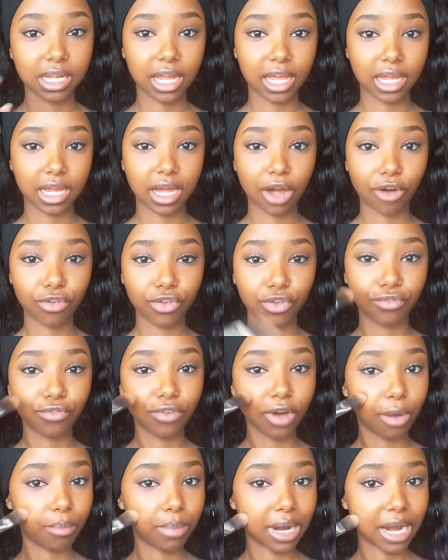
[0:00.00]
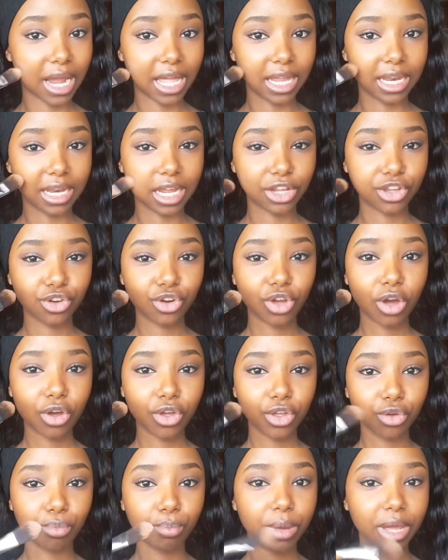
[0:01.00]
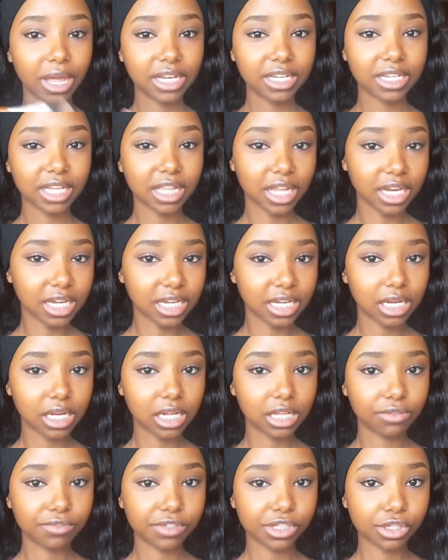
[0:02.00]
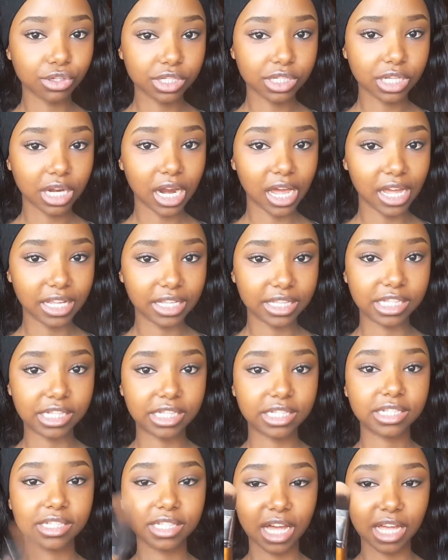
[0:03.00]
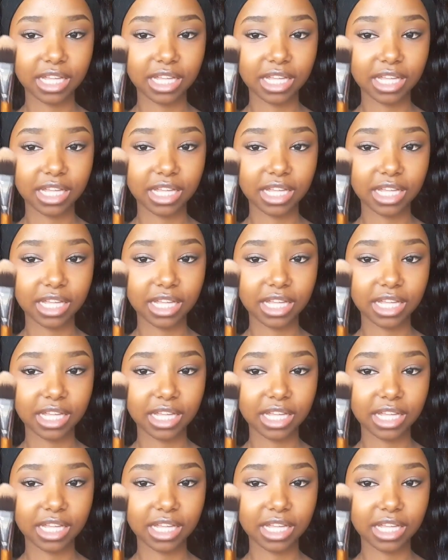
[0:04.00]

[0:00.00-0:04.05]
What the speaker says: like how you've applied, like you know how you paint and then it leaves those lines.